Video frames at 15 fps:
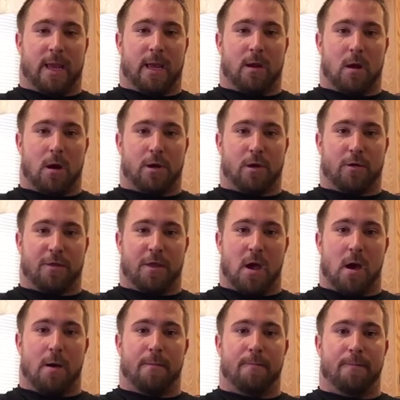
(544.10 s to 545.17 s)
in on your
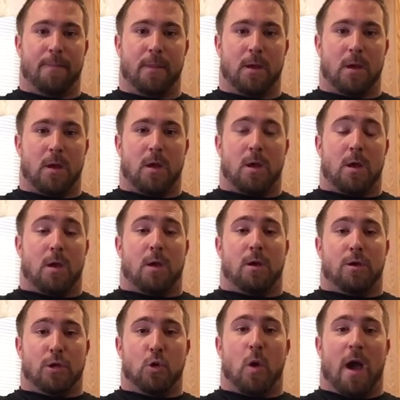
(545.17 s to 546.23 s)
thumb,
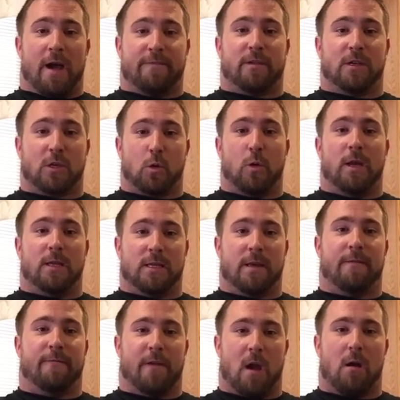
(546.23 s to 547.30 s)
you have to squeeze
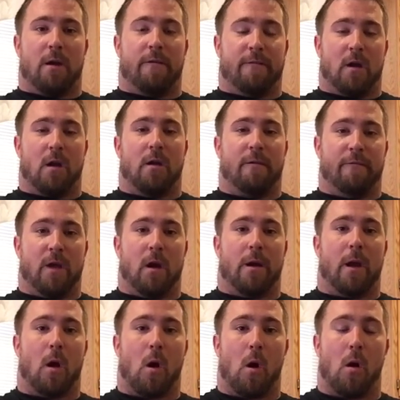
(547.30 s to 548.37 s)
them very, very,
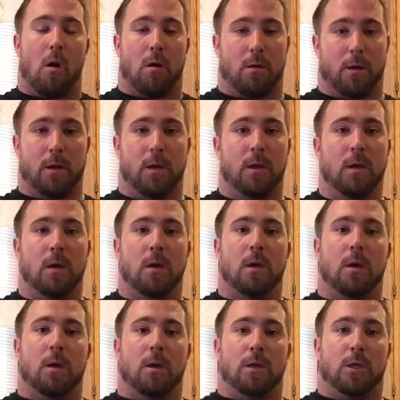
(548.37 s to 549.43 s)
very hard
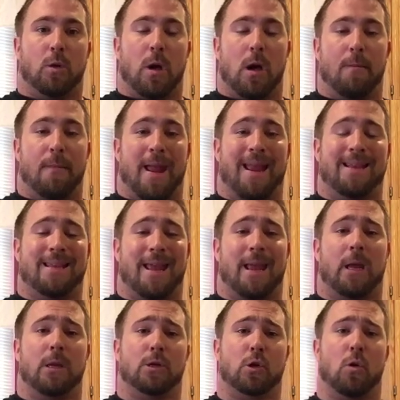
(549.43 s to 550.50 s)
to help
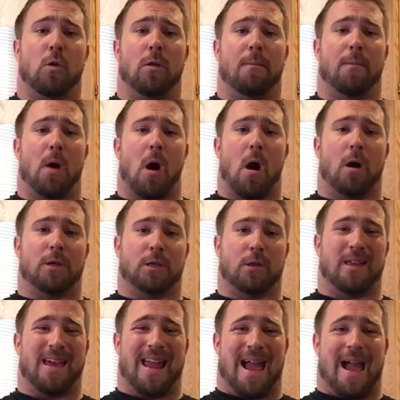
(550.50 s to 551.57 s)
maintain control of the bar, so
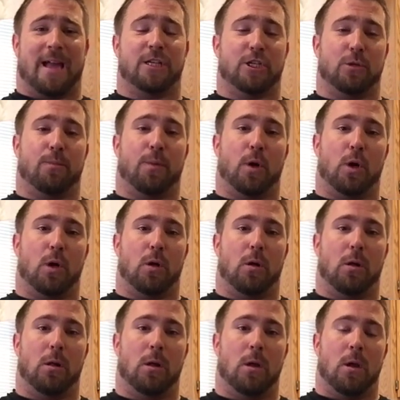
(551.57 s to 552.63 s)
that as you
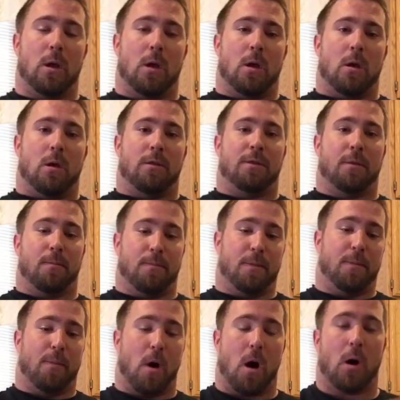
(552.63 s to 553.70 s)
pull,
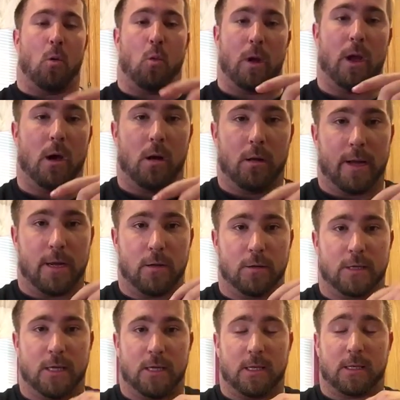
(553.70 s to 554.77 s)
the bar will, and you'll
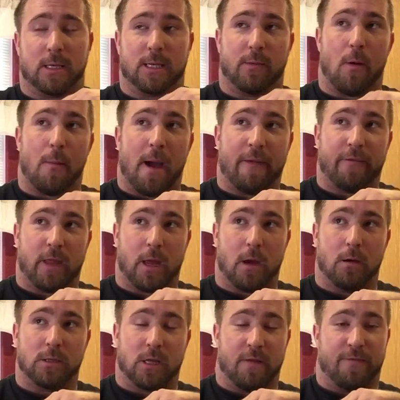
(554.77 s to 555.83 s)
see this in some of my
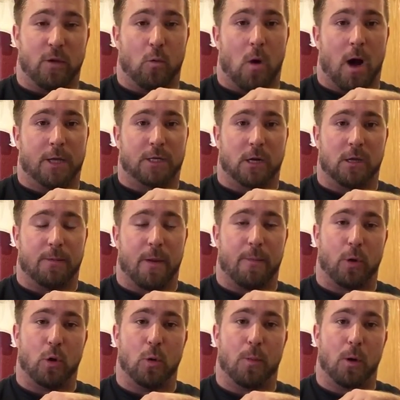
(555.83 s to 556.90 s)
videos, and if you watch other
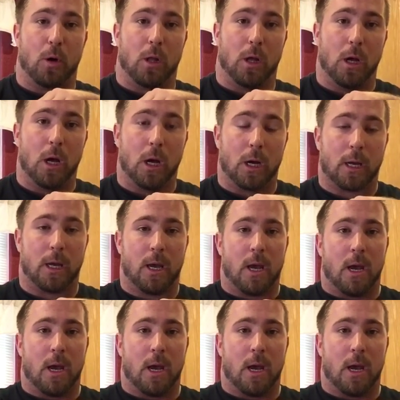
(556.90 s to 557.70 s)
people who pull hook,